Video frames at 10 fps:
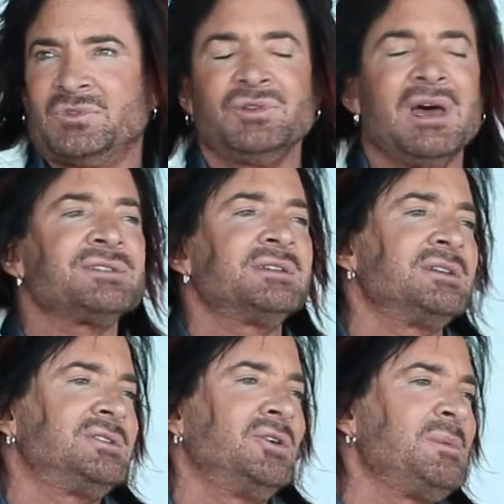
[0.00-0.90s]

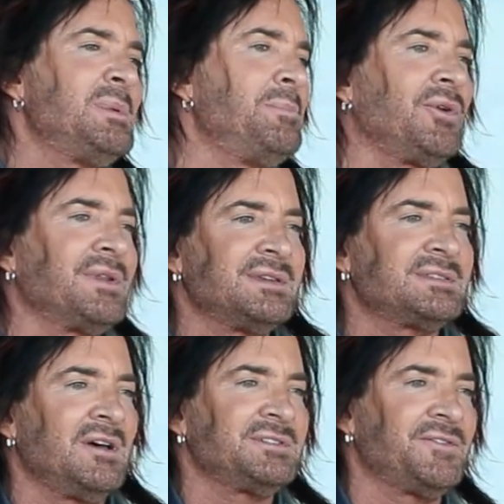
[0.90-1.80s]
2002, we've been building these
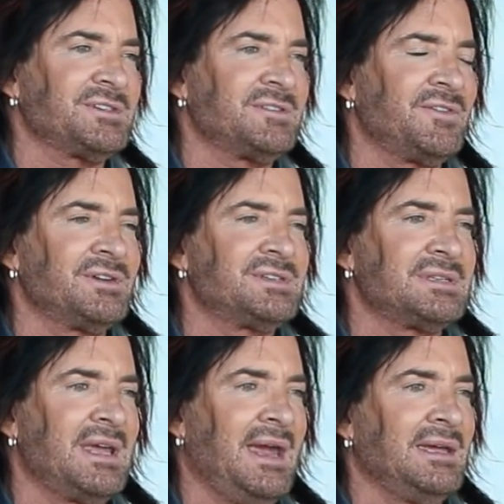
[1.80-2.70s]
self-sufficient villages
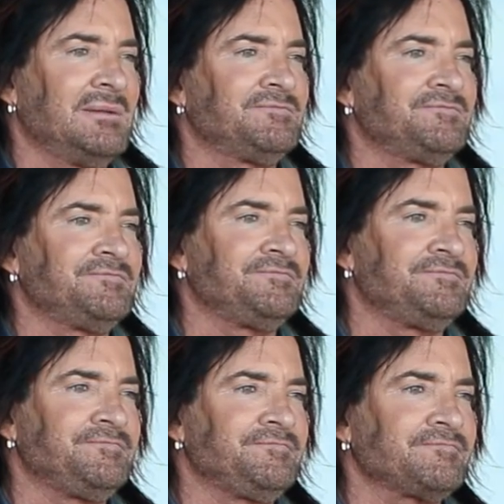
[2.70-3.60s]
in Haiti.
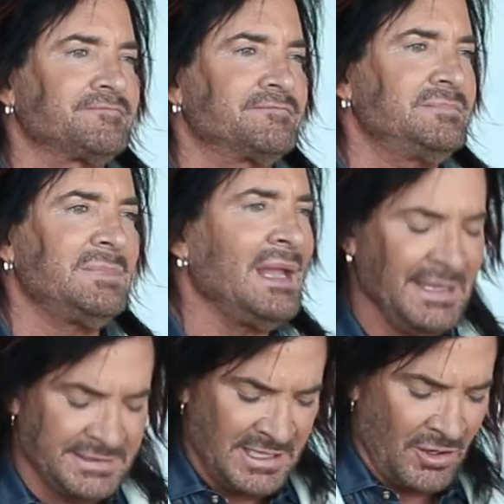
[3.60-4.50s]

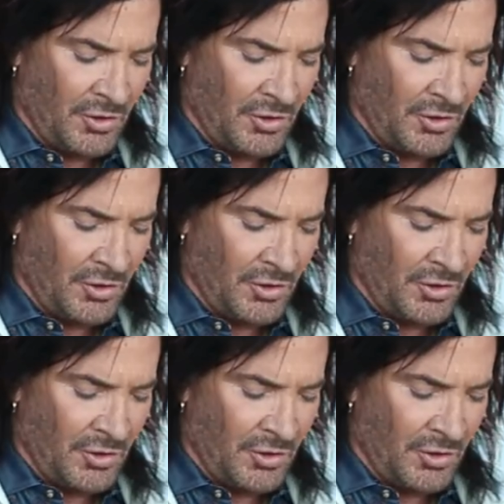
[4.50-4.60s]
It's the